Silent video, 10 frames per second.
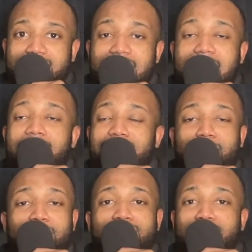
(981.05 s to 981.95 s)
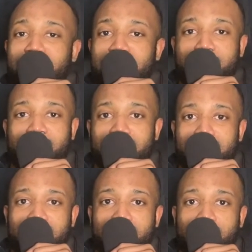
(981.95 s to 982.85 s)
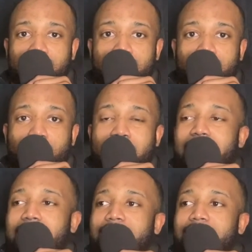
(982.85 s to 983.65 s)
I've spoken to people where